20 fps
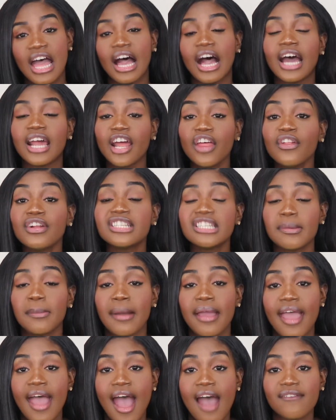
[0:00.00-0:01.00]
Another tip I
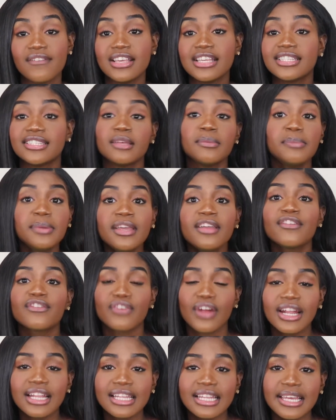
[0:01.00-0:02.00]
have is to be
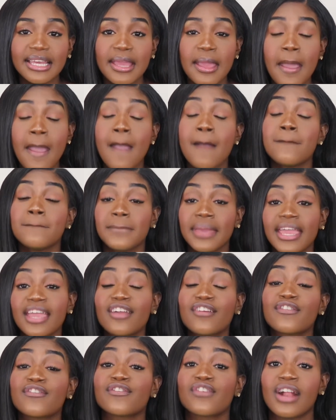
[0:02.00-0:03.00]
friendly. Make
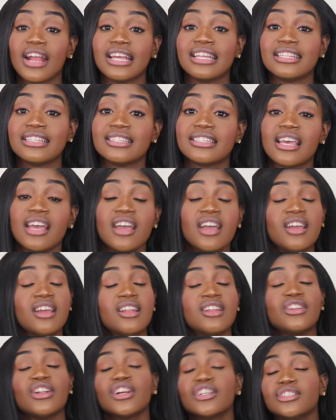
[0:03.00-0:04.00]
friends.
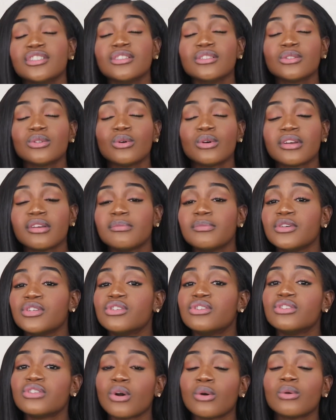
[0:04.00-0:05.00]
Nursing school can be
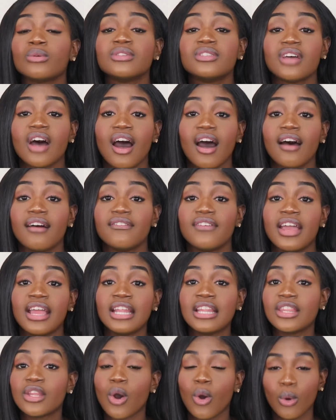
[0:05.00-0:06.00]
so tough,
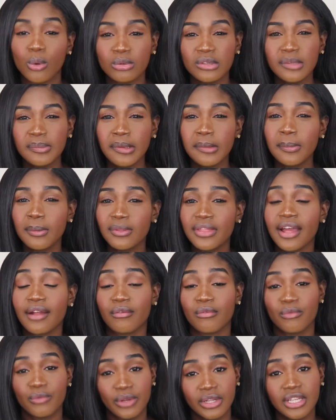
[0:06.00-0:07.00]
and the only people that
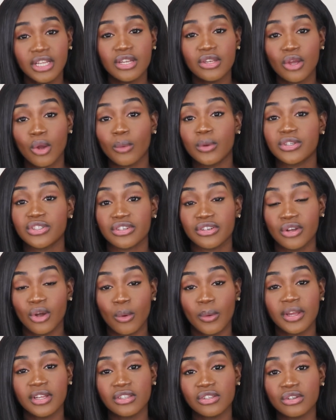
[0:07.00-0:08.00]
really know what you're
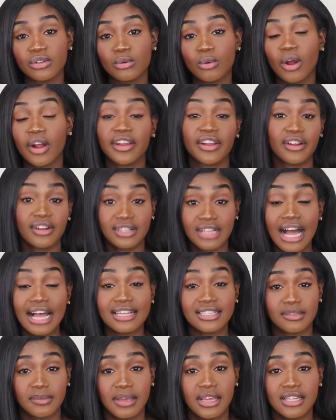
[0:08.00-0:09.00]
going through are your
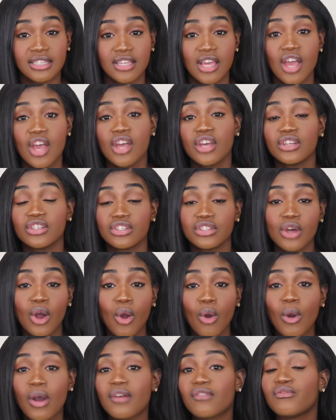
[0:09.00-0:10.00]
classmates.
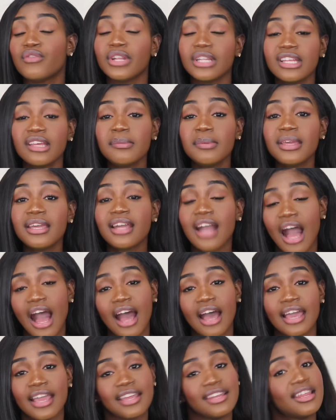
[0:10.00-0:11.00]
So really be
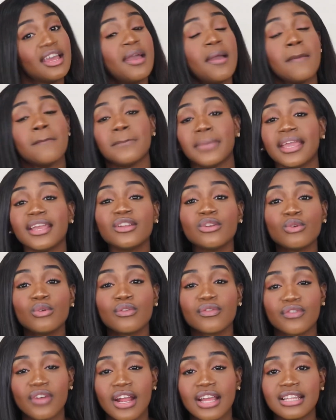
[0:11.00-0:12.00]
kind, make new
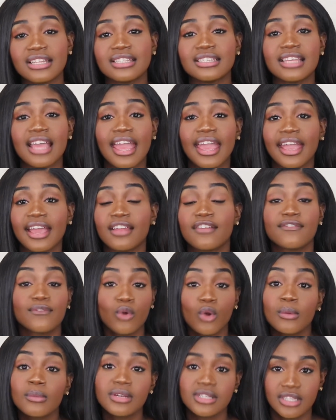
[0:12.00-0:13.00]
friends, and
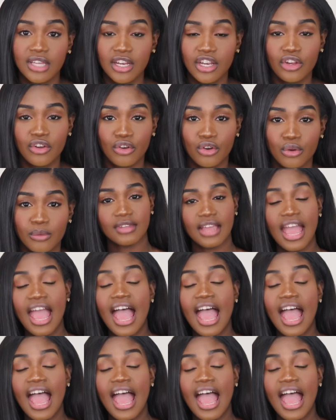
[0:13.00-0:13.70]
form a study group.